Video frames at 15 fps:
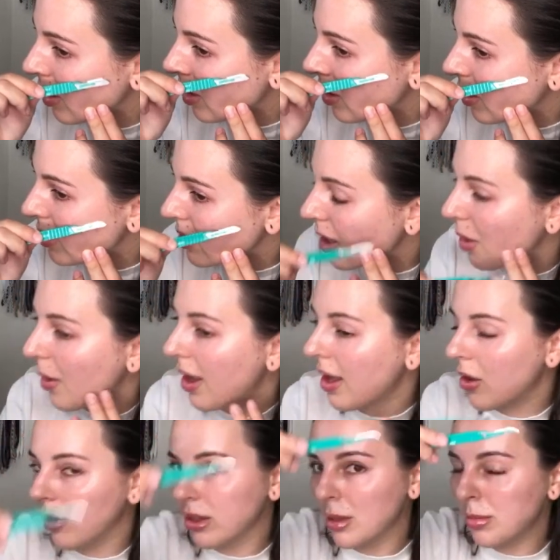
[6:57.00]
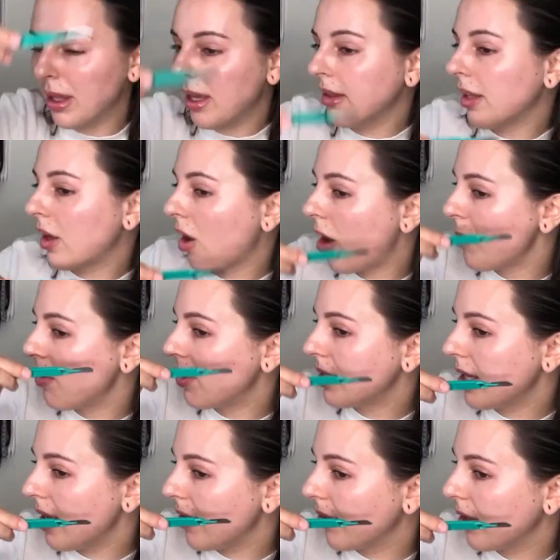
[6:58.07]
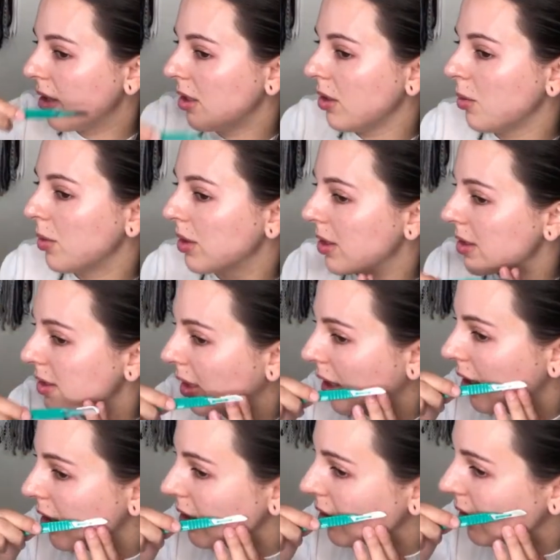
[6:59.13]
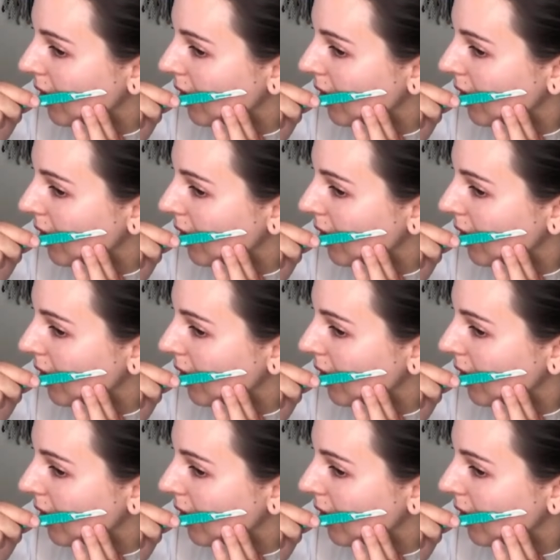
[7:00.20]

So I hold the blade like almost even with the skin, and